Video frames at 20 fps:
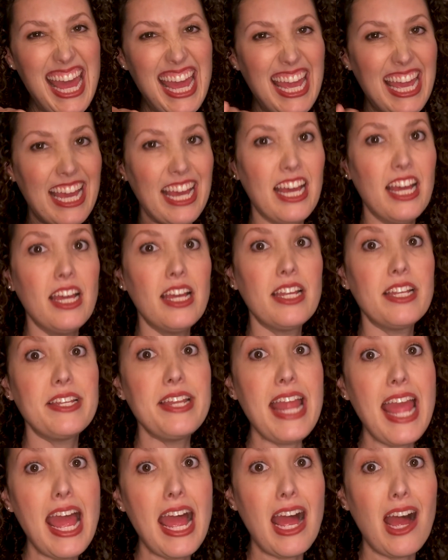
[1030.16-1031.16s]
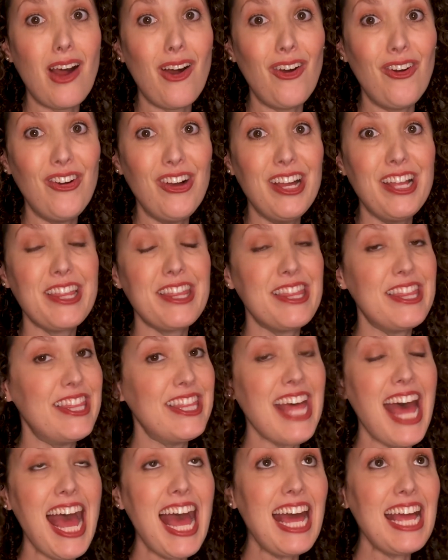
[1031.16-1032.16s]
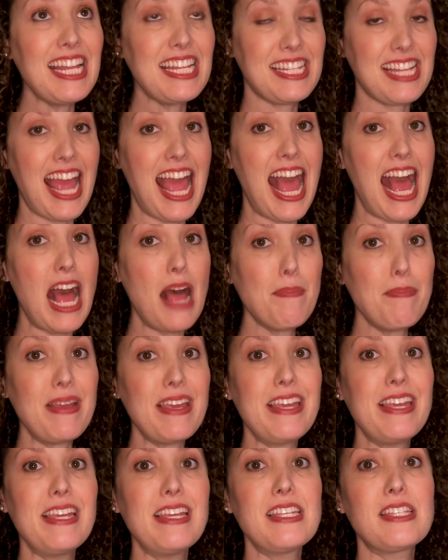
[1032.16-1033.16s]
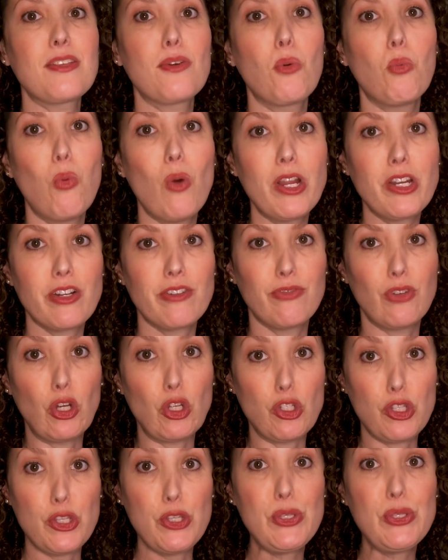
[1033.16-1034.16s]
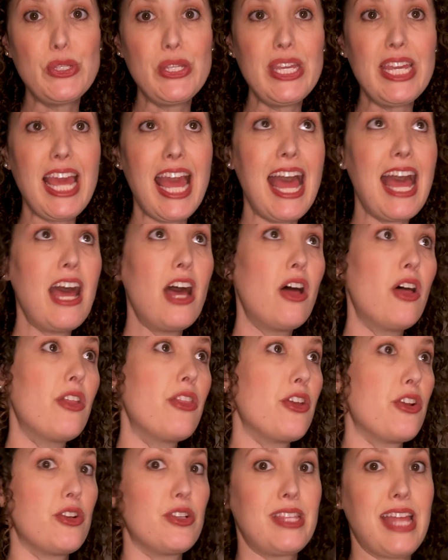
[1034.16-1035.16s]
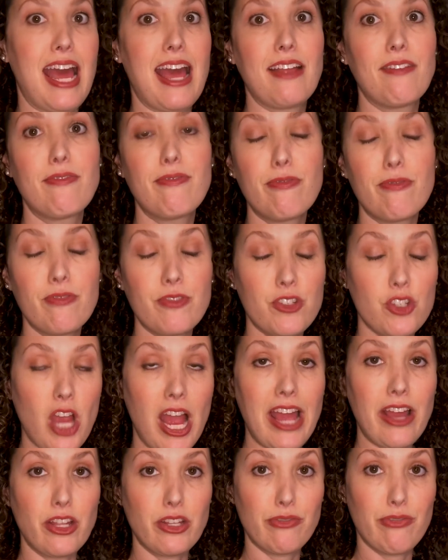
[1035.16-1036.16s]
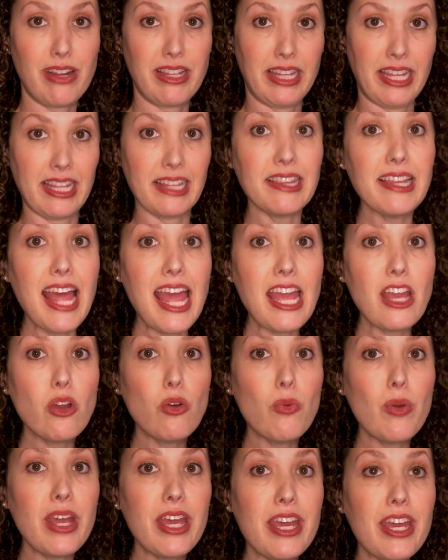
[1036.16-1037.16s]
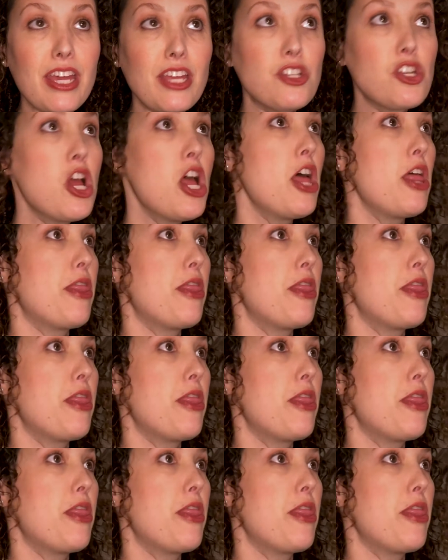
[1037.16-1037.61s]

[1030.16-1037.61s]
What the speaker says: Yay! Now, that app is wonderful. Do you see how there's that child-friendly language?